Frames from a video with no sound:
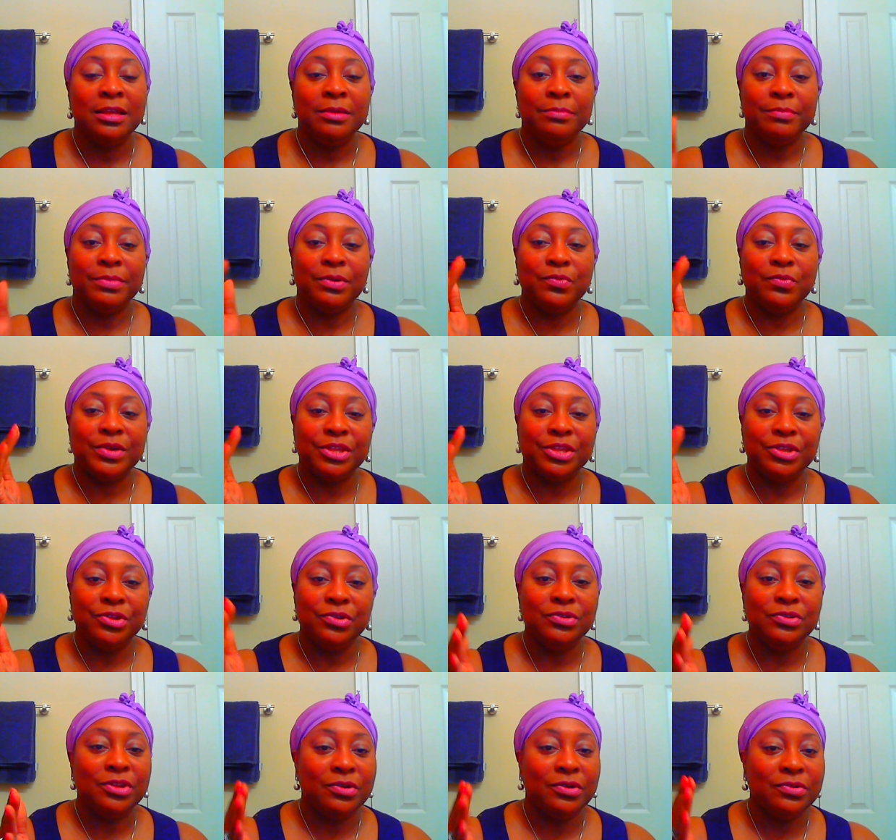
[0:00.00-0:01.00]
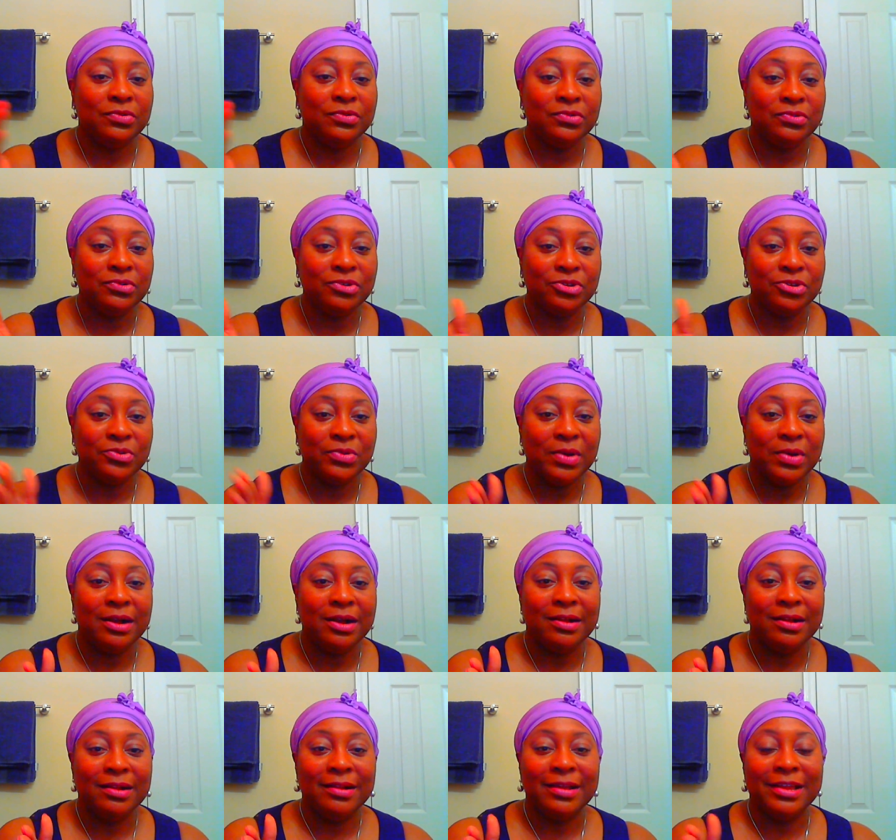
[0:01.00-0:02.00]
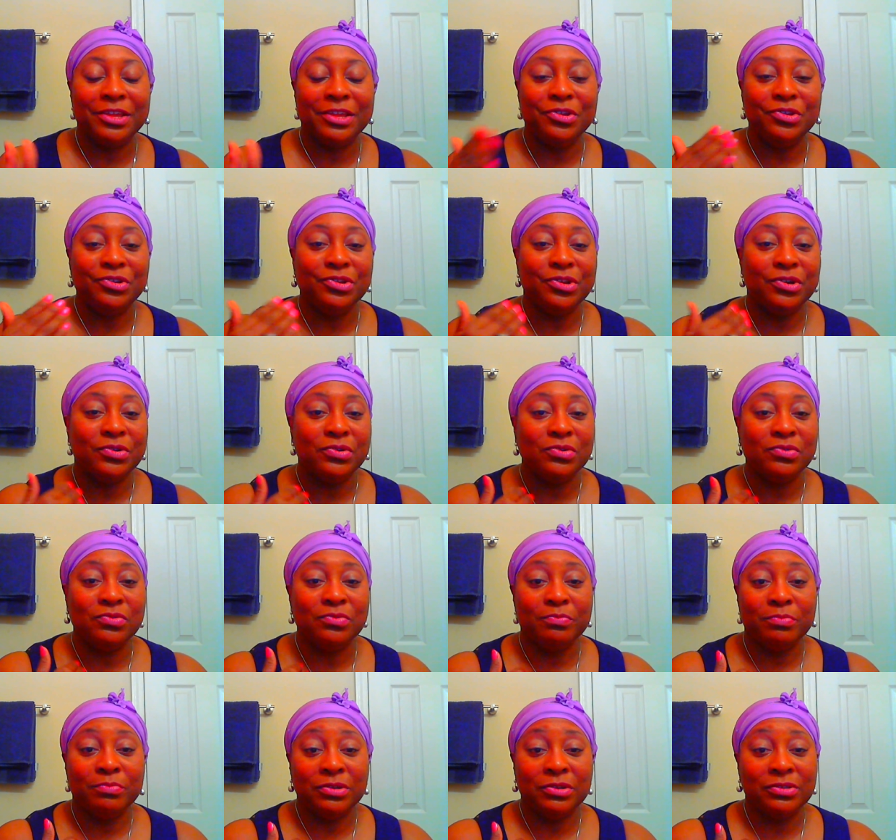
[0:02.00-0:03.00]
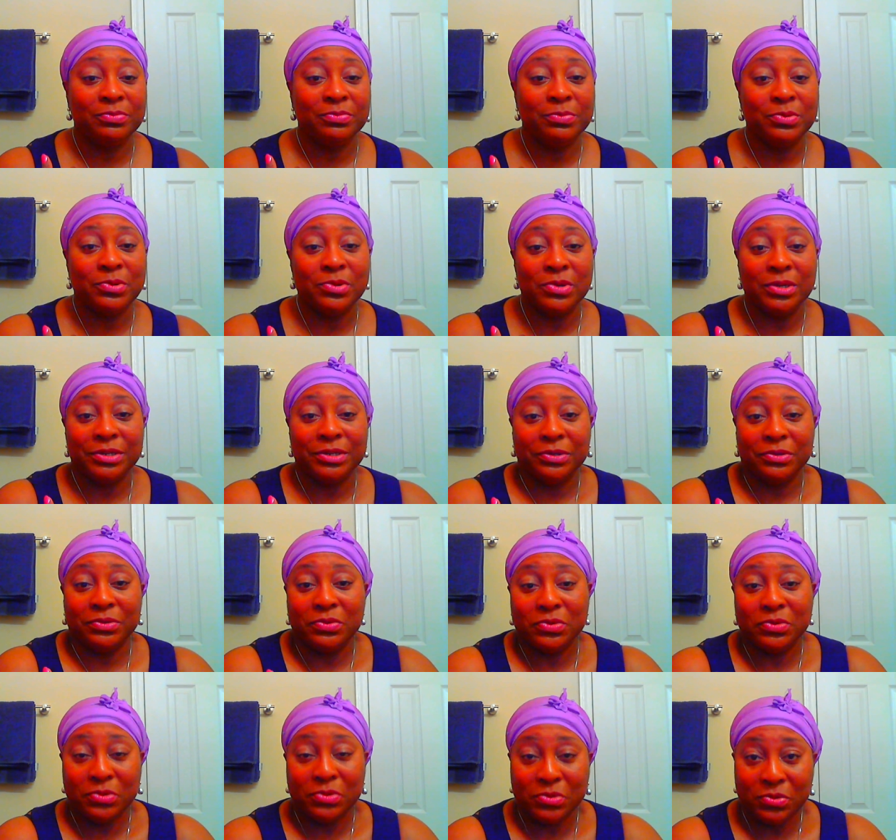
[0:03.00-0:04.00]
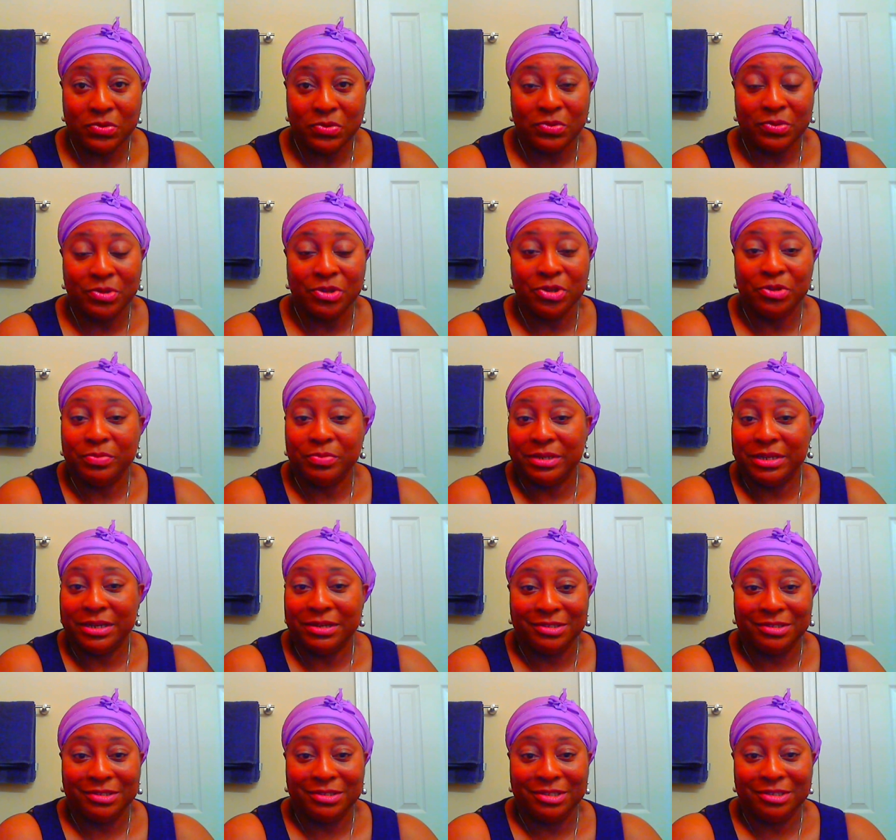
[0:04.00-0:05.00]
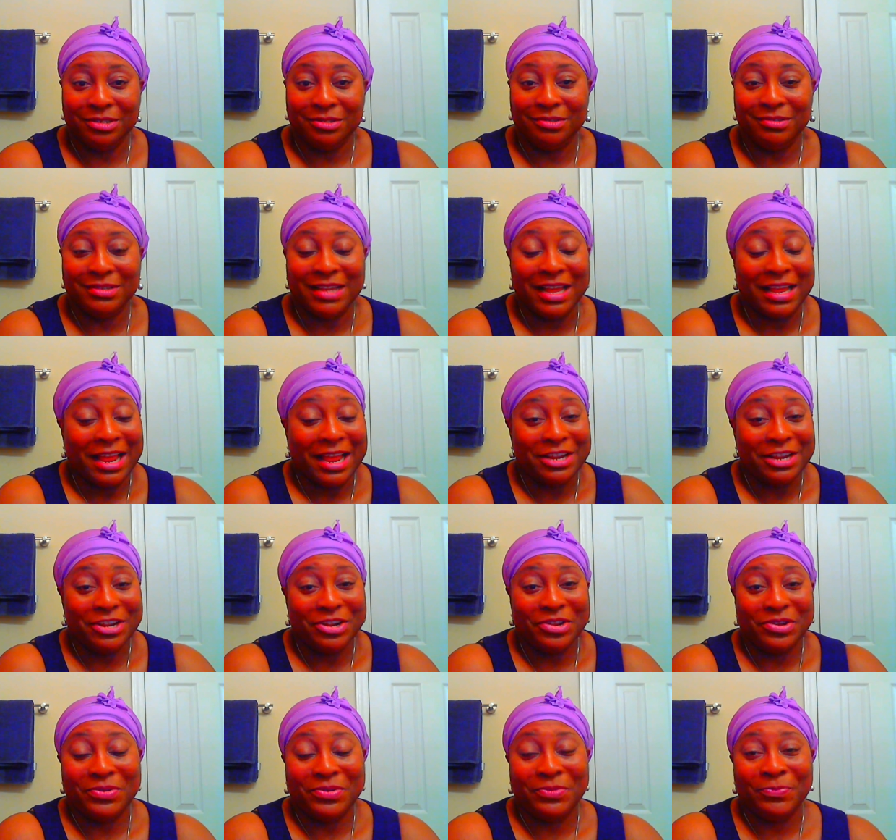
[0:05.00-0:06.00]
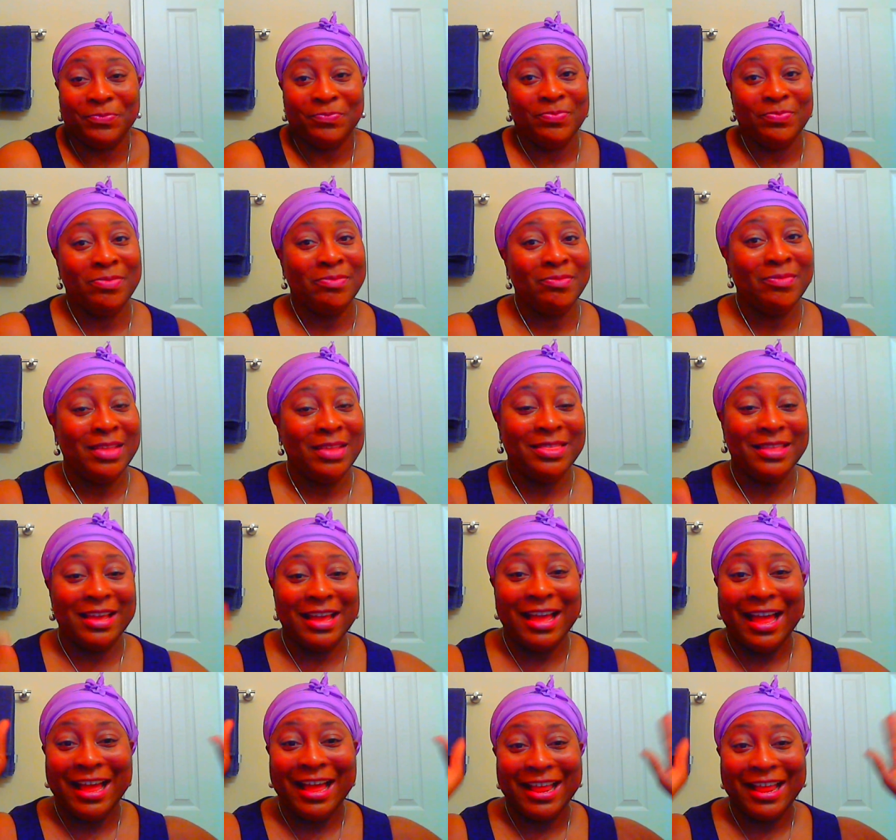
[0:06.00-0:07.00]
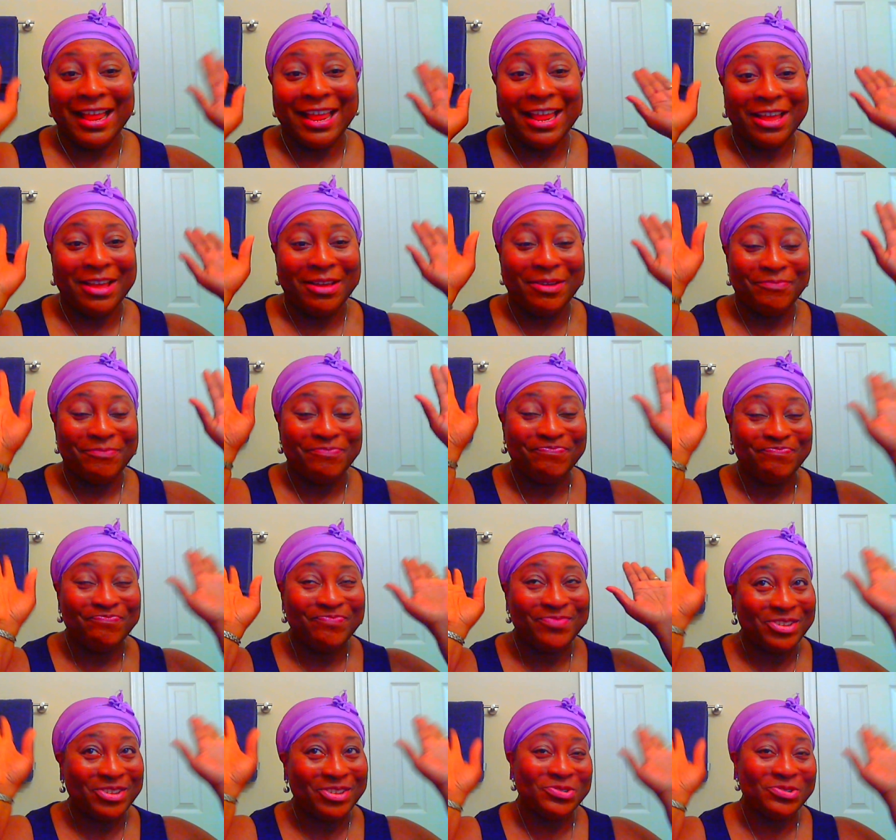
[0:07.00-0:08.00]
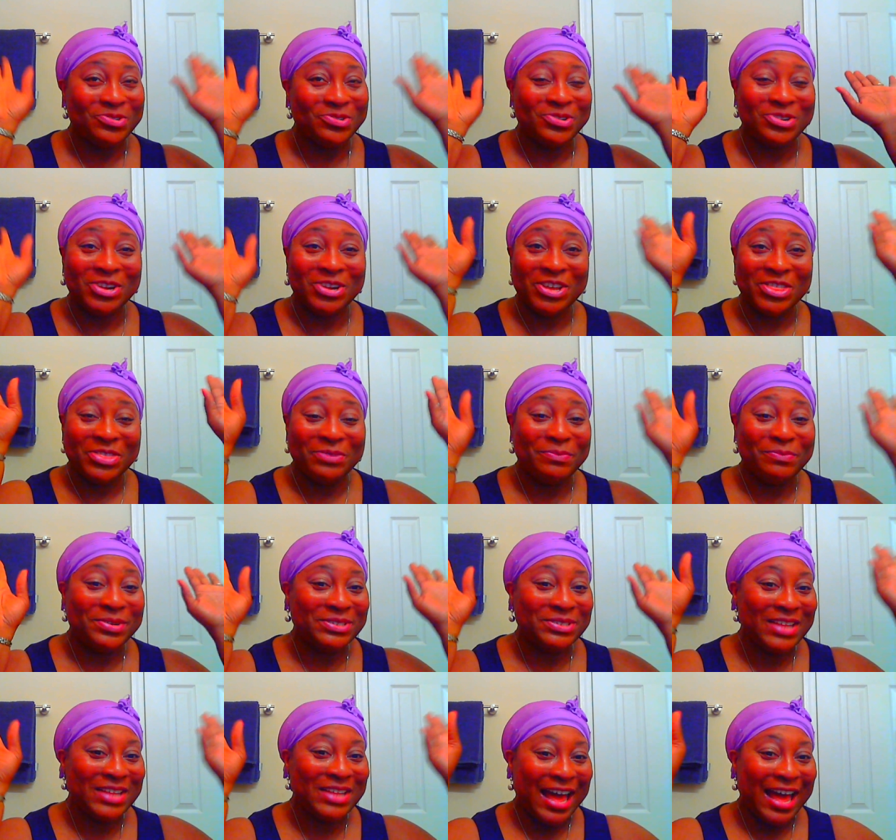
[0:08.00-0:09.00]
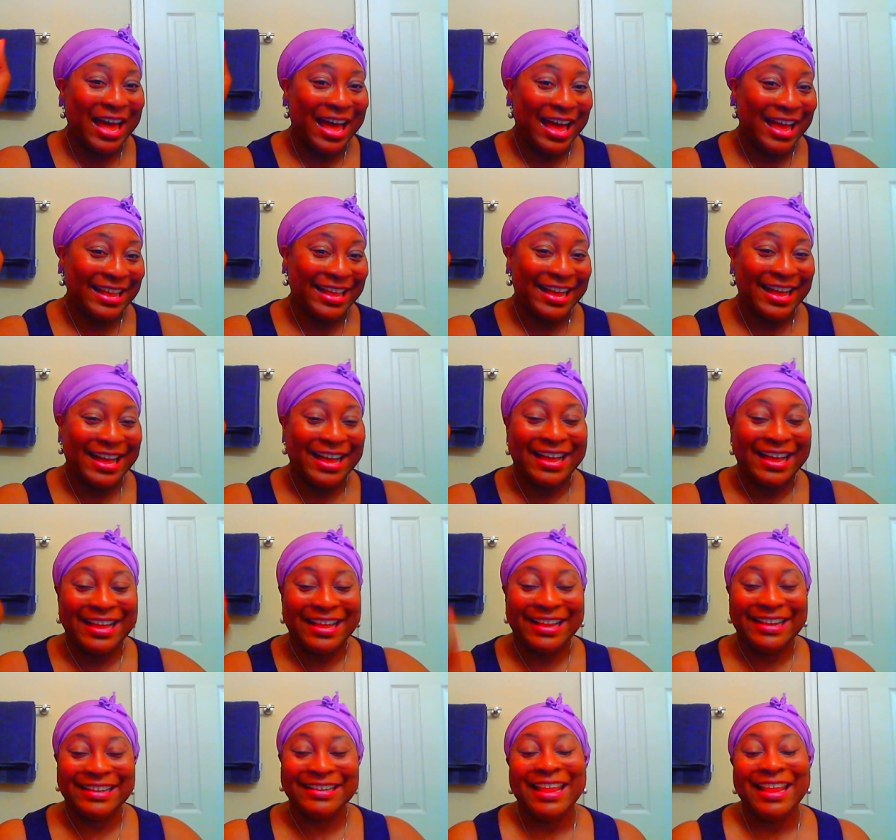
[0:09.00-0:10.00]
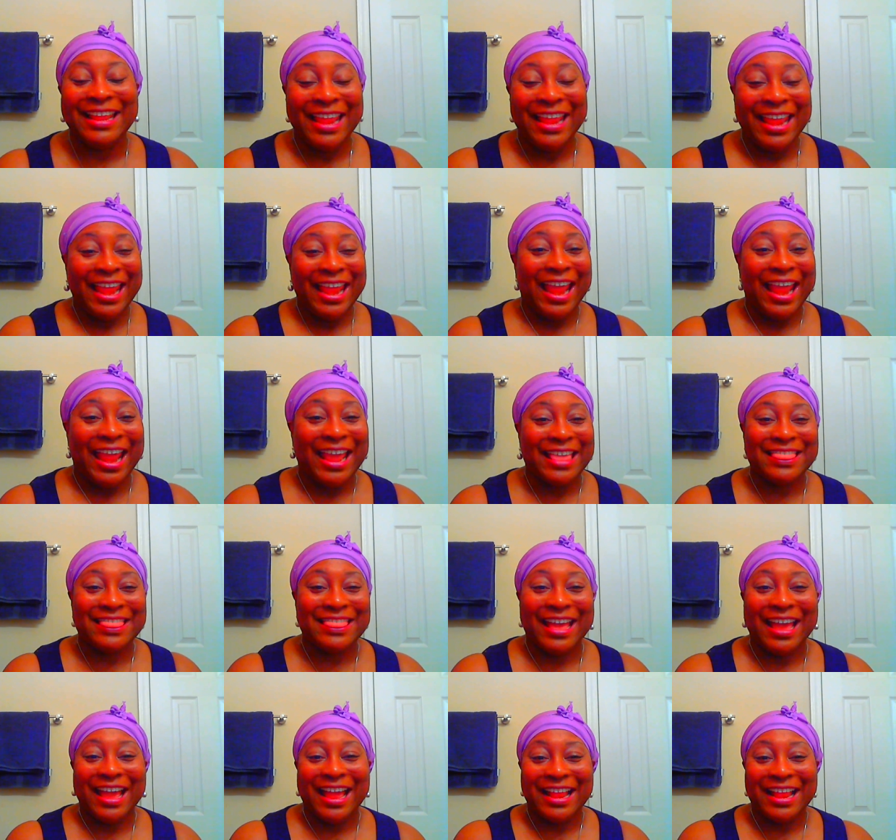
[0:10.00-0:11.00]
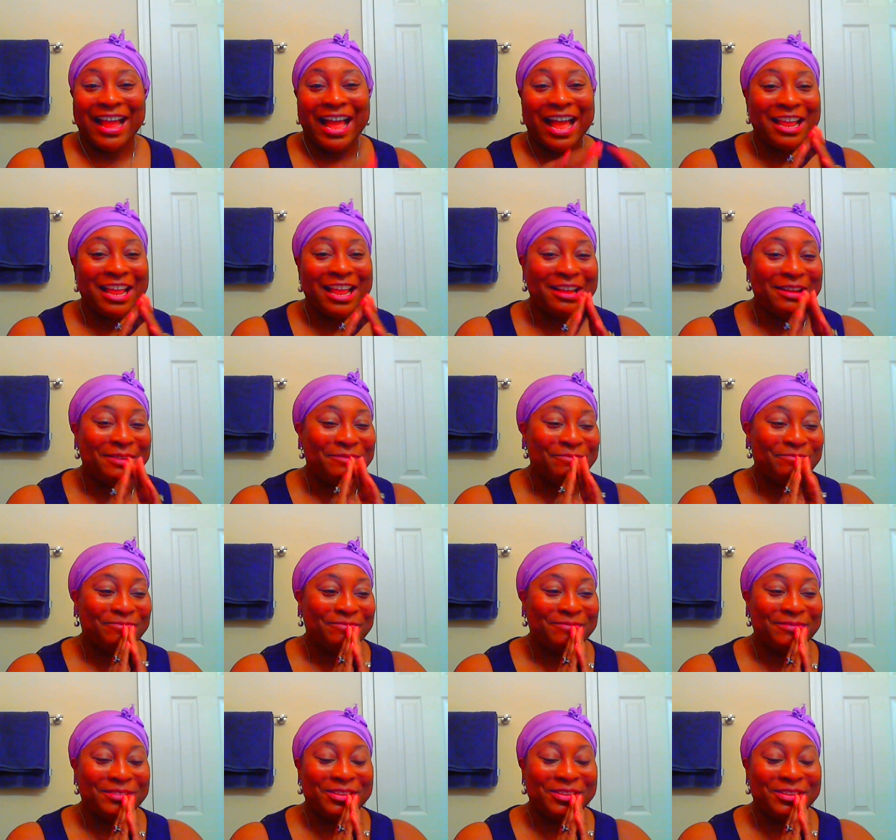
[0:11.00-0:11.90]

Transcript: But when you know who you are and you know, most important, of who you belong to, like I know that I am the daughter of the Most High God, and that I am,